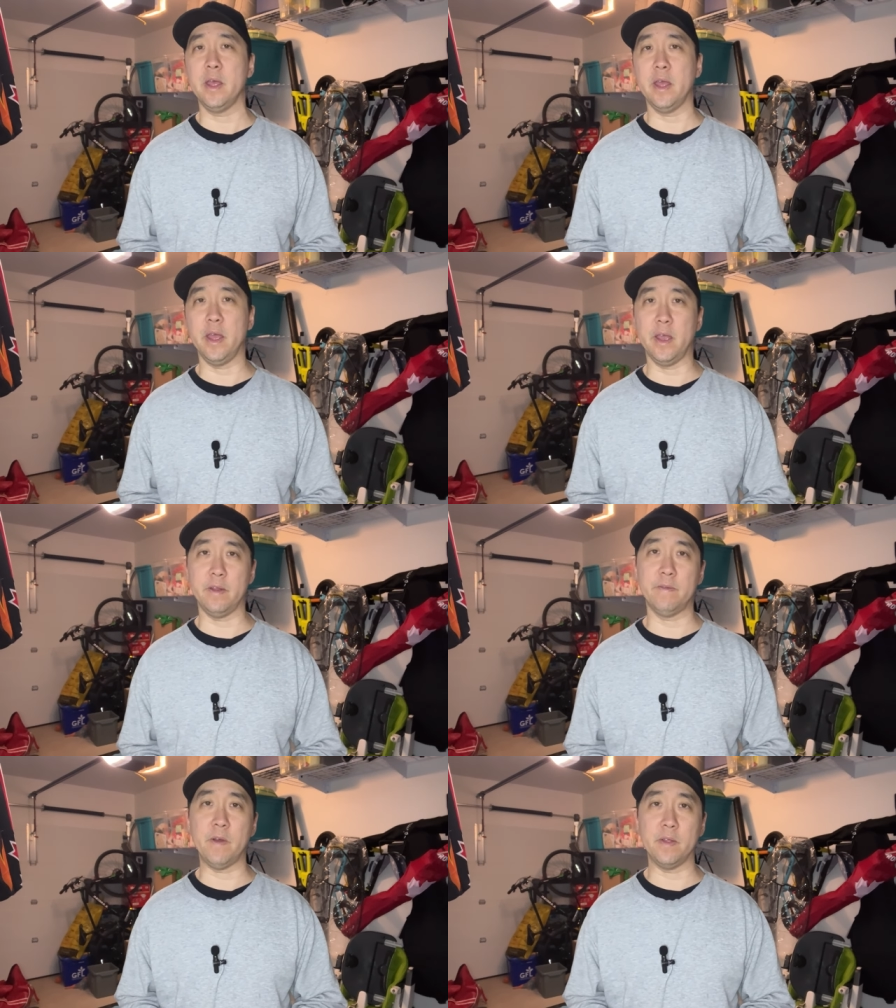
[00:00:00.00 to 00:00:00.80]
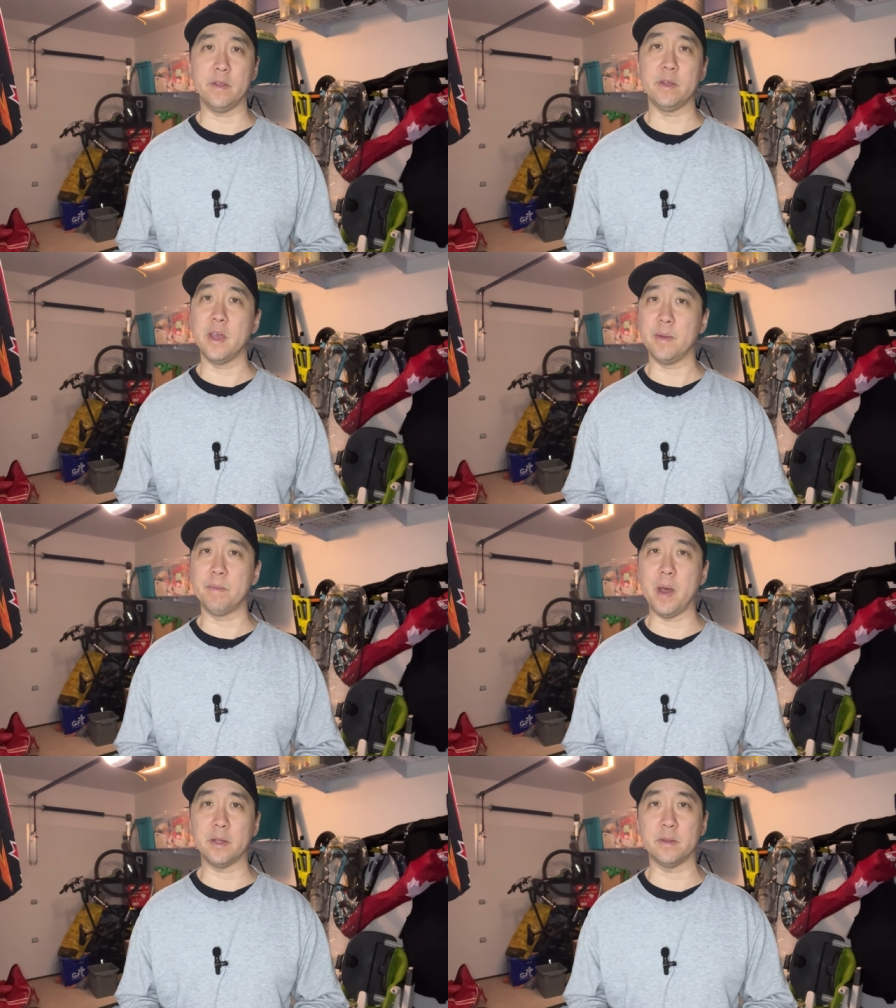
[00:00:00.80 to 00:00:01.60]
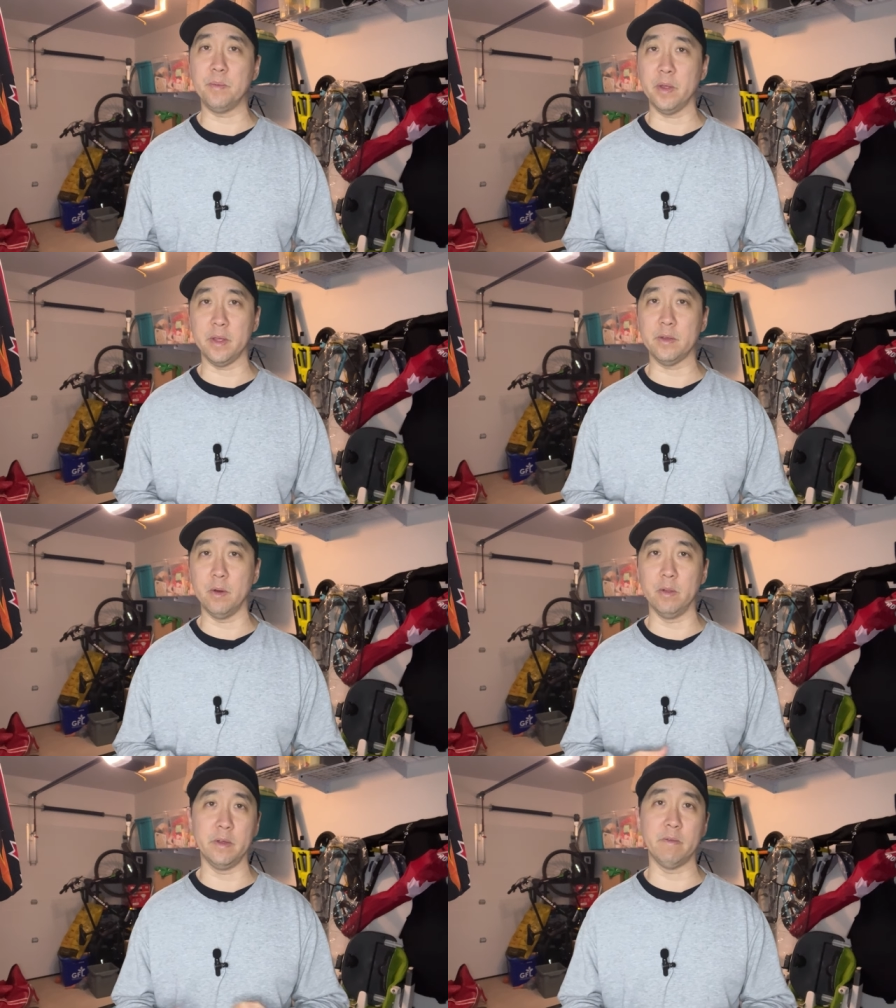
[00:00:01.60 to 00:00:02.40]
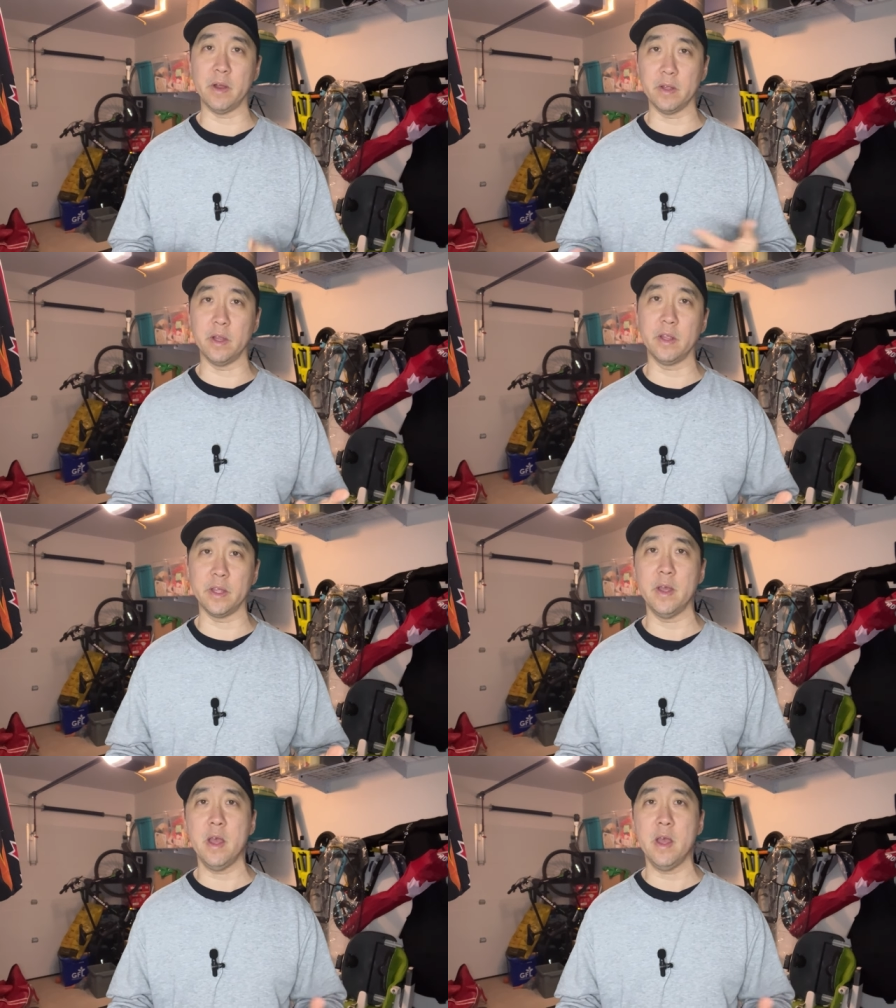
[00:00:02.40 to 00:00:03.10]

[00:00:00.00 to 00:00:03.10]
and finally get back to playing goalie regularly